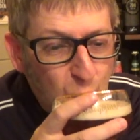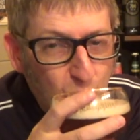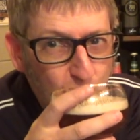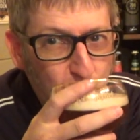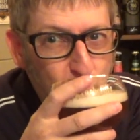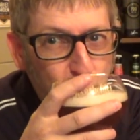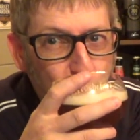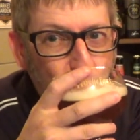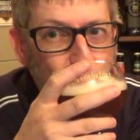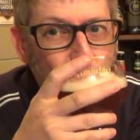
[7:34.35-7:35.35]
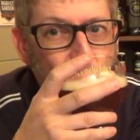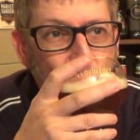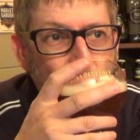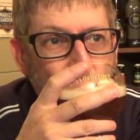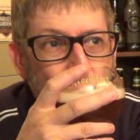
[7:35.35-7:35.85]

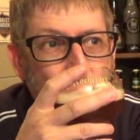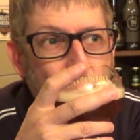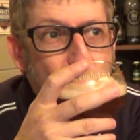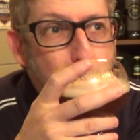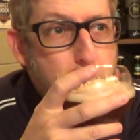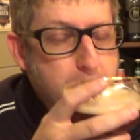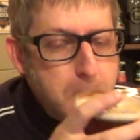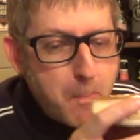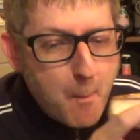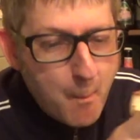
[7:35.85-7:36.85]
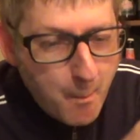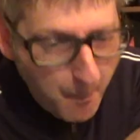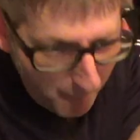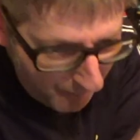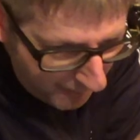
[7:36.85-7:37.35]

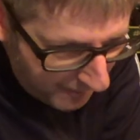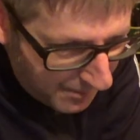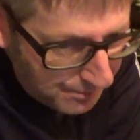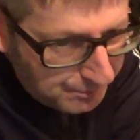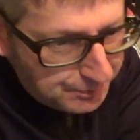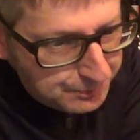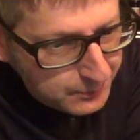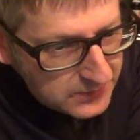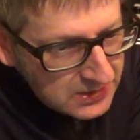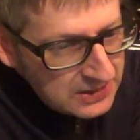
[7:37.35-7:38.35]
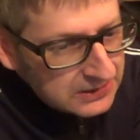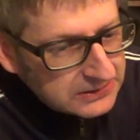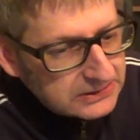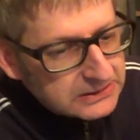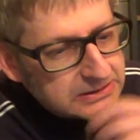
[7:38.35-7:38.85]

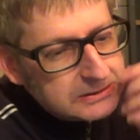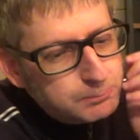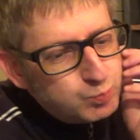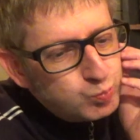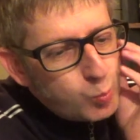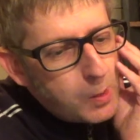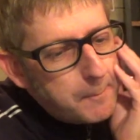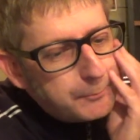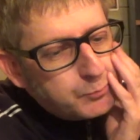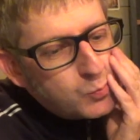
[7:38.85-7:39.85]
(no one is talking)